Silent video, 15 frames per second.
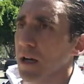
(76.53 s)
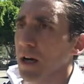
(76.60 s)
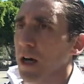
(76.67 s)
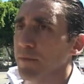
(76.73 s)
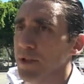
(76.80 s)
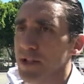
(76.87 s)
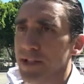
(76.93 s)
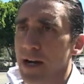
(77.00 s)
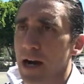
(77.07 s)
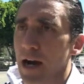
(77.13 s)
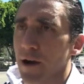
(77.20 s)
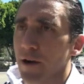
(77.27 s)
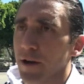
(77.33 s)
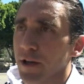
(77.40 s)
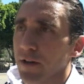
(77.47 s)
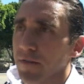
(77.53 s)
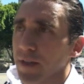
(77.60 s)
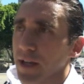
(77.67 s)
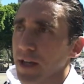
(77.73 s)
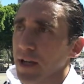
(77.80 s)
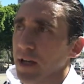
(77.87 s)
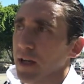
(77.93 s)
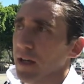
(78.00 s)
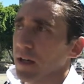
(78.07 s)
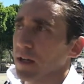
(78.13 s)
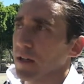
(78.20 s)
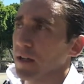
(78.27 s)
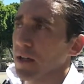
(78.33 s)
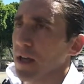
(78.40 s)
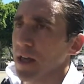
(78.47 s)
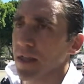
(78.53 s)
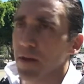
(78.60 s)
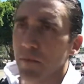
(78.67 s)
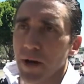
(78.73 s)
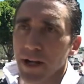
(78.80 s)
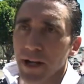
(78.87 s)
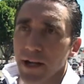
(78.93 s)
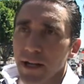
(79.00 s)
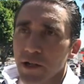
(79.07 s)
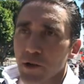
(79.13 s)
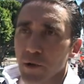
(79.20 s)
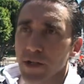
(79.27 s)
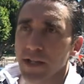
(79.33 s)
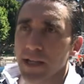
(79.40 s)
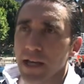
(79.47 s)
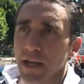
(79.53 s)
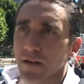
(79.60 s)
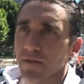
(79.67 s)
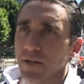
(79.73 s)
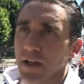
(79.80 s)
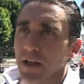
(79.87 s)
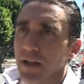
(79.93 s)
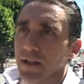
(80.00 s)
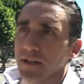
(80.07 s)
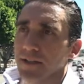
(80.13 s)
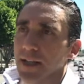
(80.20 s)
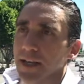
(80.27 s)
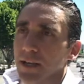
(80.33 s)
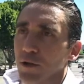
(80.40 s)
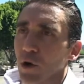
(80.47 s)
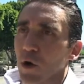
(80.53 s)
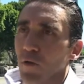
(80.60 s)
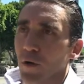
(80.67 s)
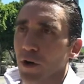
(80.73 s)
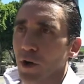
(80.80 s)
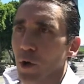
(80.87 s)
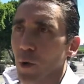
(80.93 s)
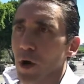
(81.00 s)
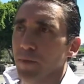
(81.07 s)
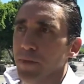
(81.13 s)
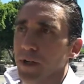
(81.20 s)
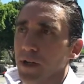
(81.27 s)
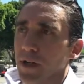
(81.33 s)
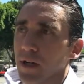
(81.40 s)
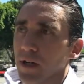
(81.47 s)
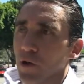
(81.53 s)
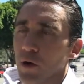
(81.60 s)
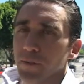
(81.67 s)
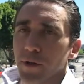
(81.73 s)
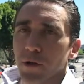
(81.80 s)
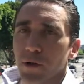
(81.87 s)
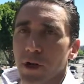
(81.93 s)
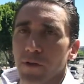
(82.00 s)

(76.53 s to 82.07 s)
I'm just tired of the moneyed interests that have taken over and corrupted our